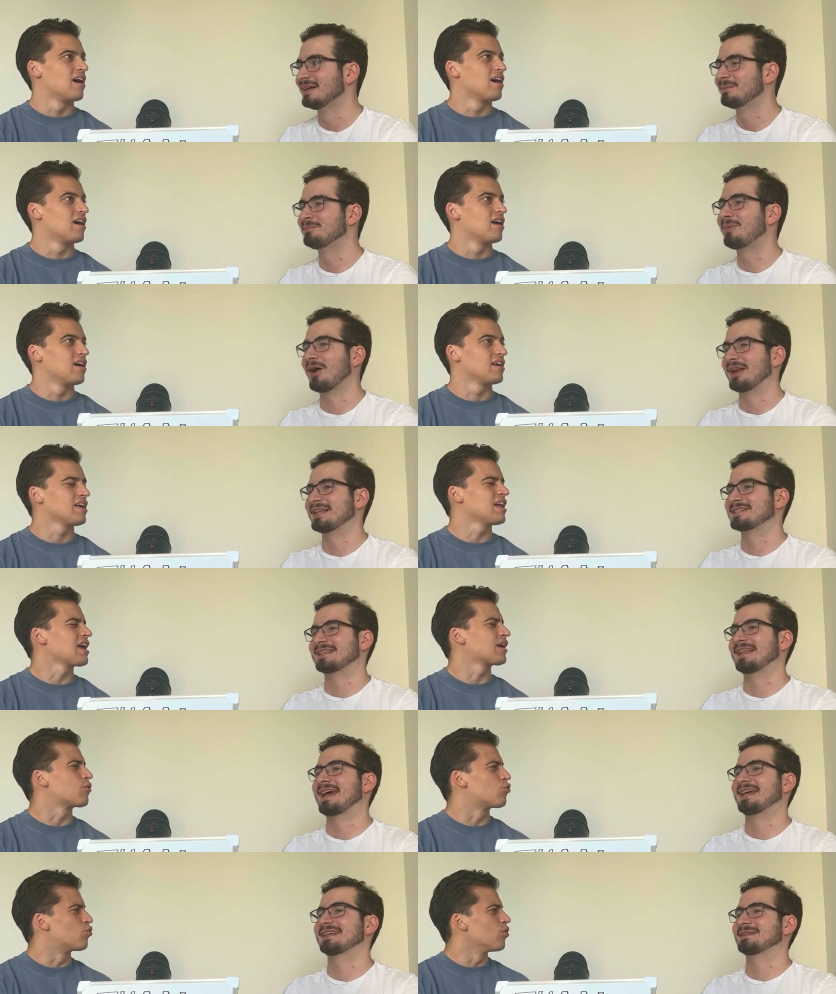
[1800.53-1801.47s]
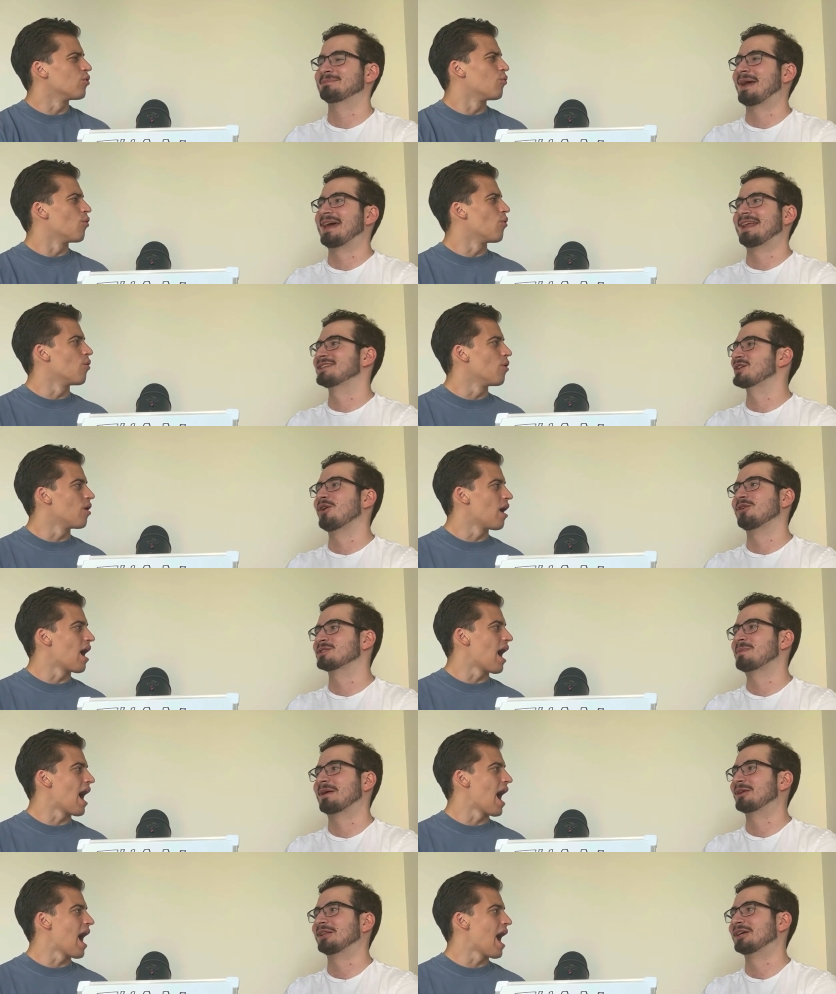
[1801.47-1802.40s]
Speaker 1: but it's like, like, man, it's all
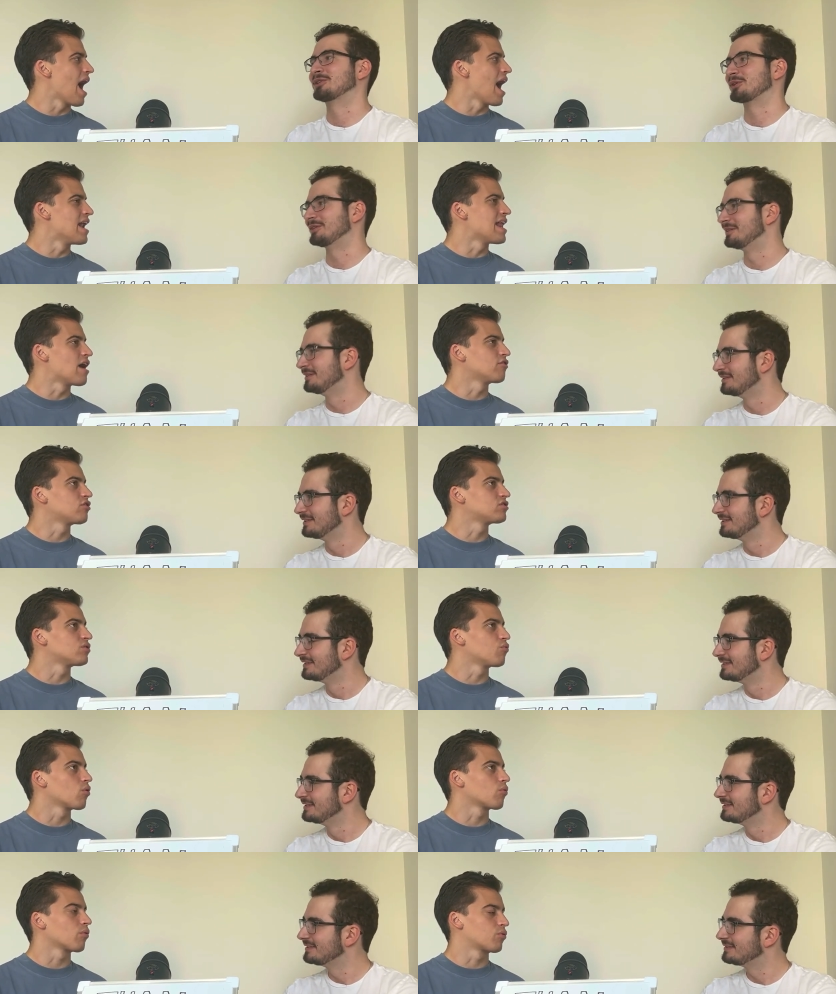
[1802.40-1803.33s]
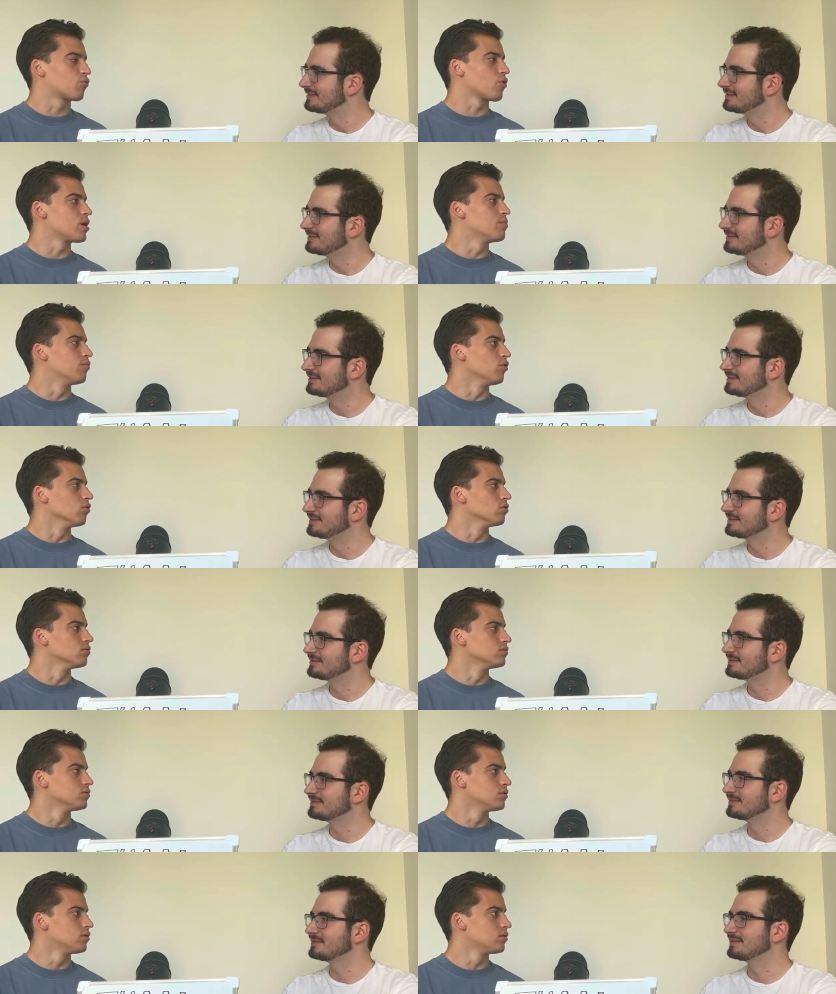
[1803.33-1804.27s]
speculation. And how
Speaker 2: does it work with Green Bull?
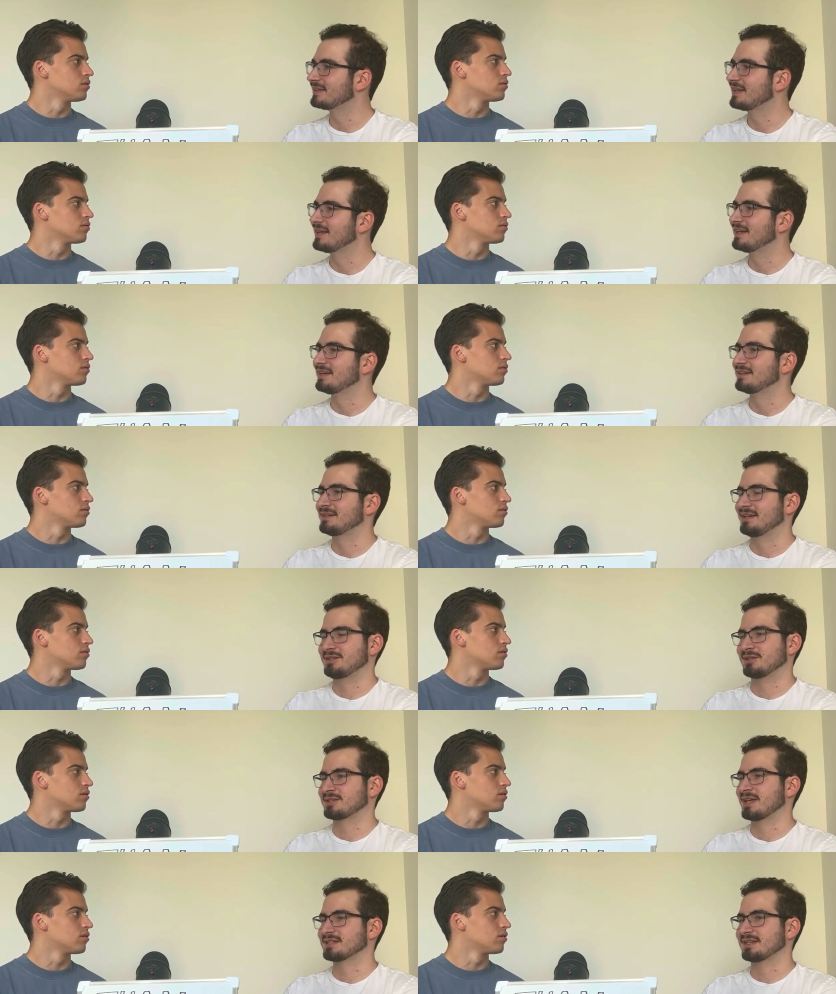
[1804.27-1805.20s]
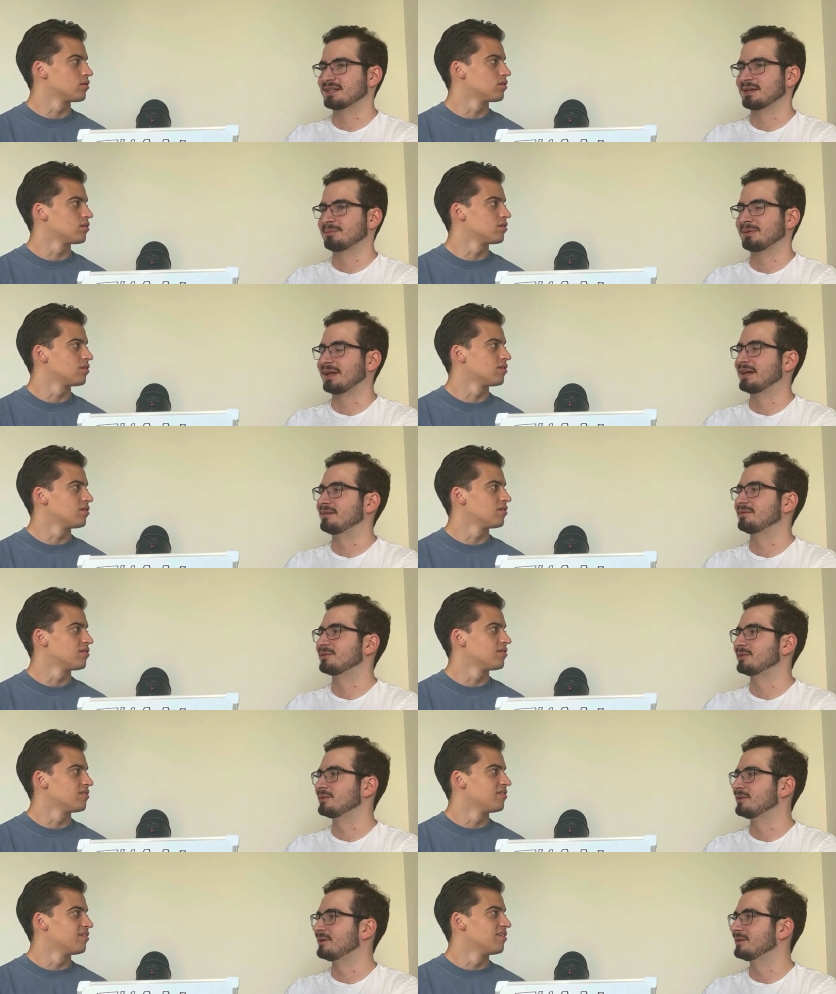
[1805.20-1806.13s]
He just has like a plant
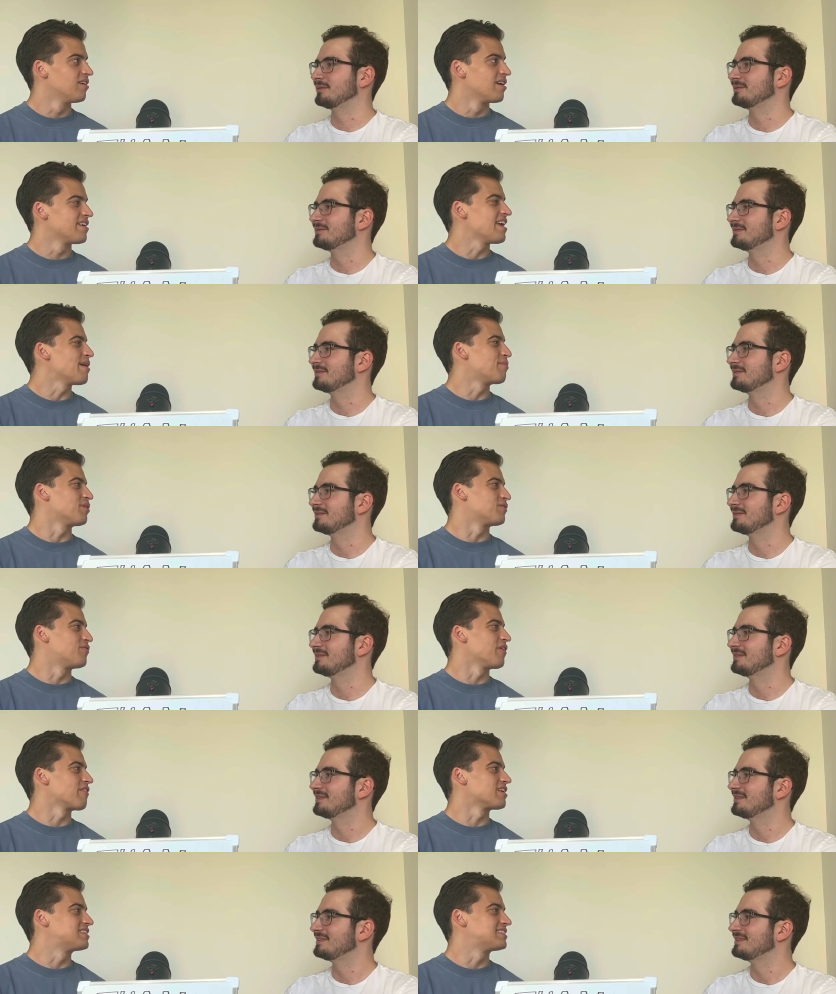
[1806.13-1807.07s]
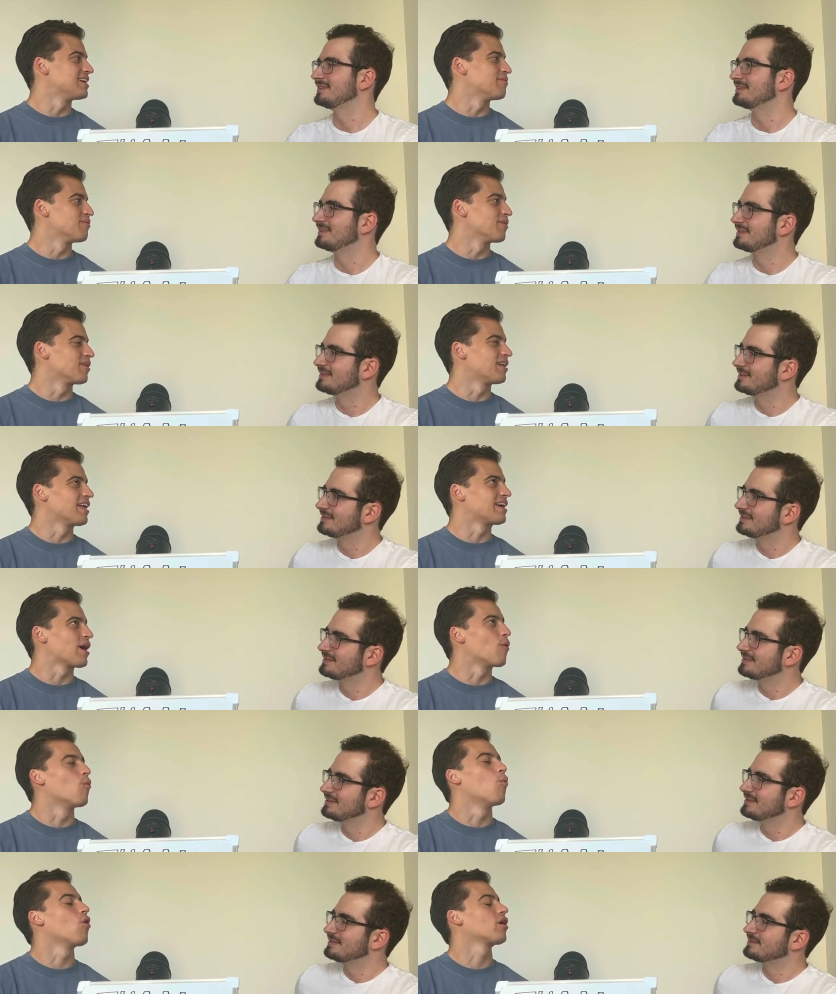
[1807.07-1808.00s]
fruit, no? Yeah, but it's very similar. Like,
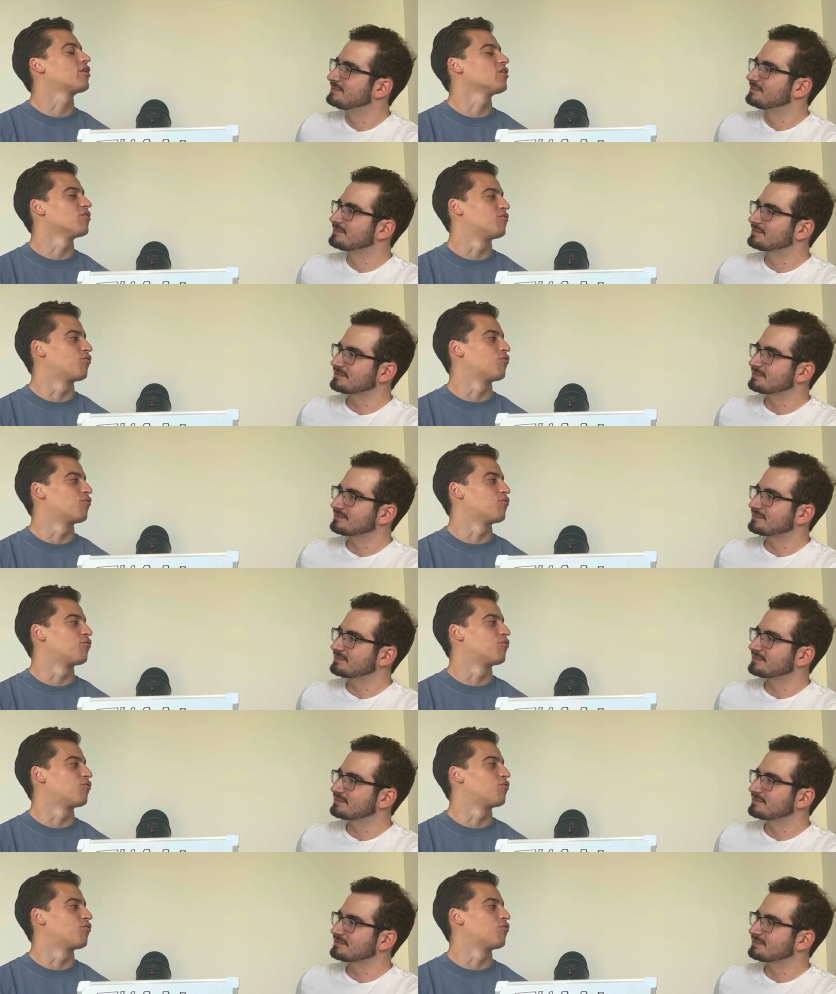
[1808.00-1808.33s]
what could a